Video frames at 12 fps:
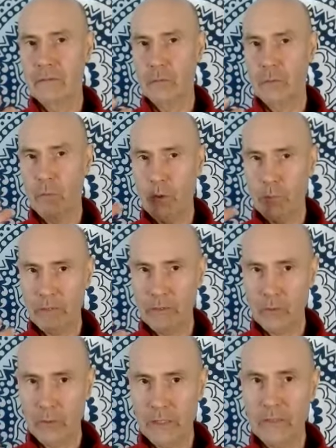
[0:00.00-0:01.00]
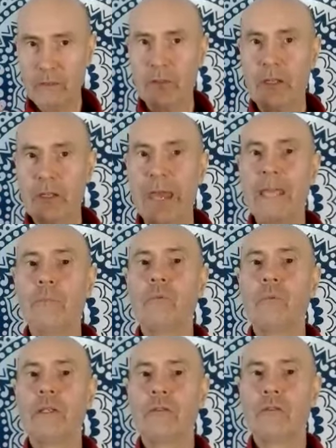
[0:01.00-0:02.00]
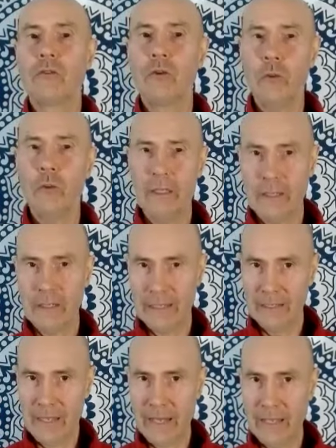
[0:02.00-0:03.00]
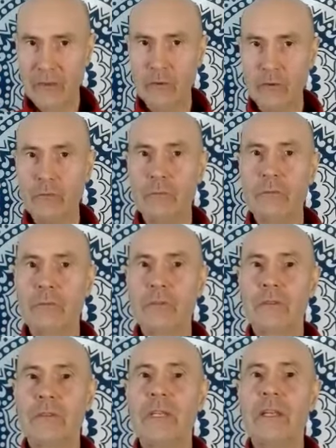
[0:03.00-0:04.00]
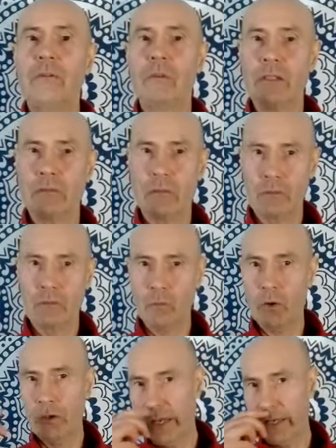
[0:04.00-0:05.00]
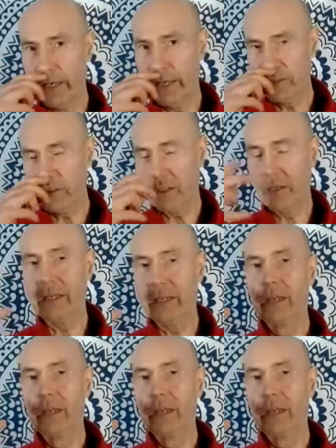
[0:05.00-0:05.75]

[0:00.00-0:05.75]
we won't be doing it today, but we do it in that new series, there's one next Sunday,